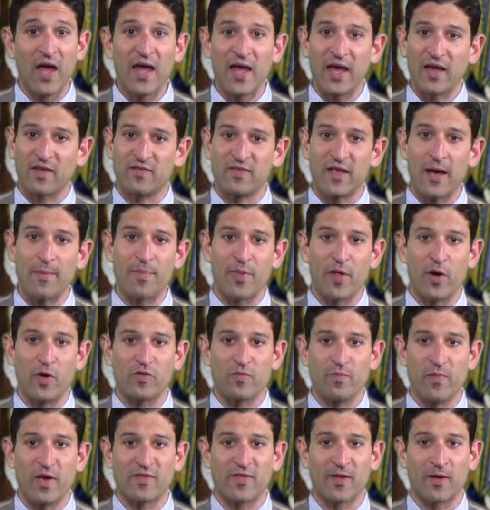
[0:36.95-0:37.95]
except those
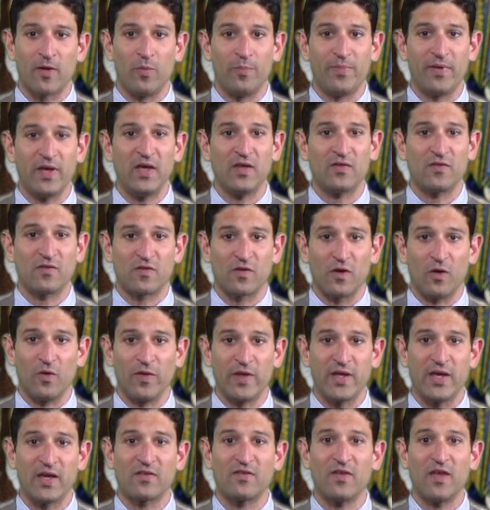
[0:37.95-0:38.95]
mythical beasts
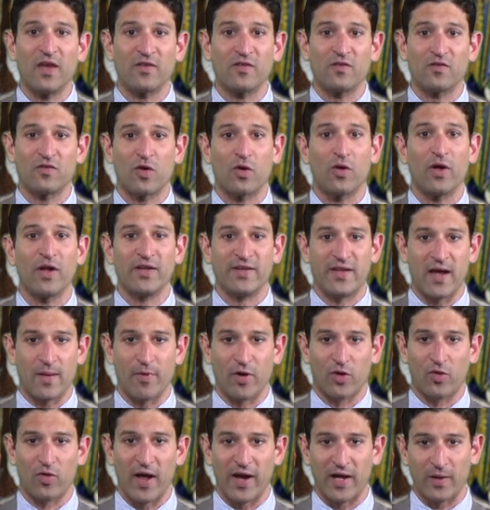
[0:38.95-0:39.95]
only exist during
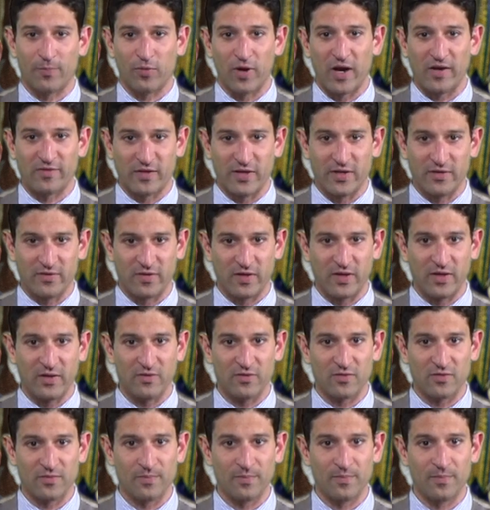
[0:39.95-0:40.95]
Democratic
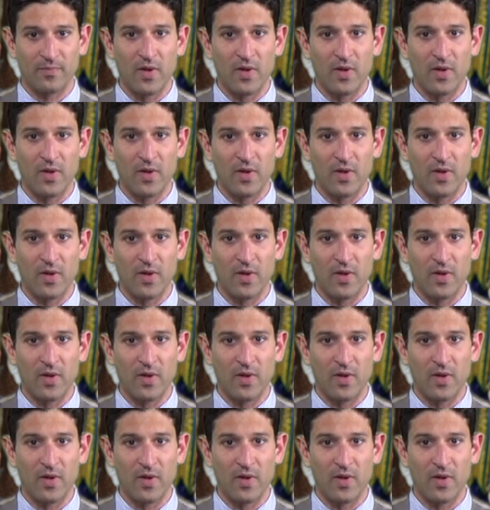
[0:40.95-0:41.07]
presidencies.